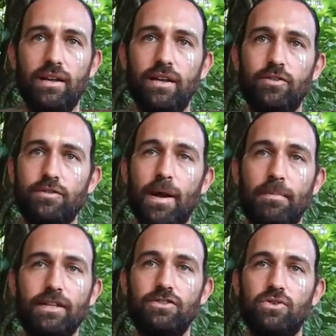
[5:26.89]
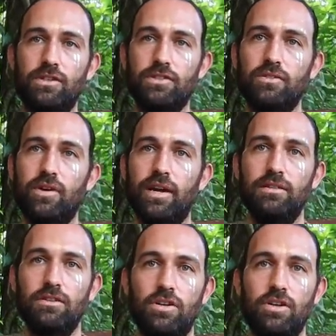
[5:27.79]
and he was my mentor. So I
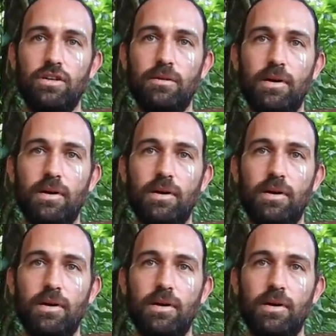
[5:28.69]
learned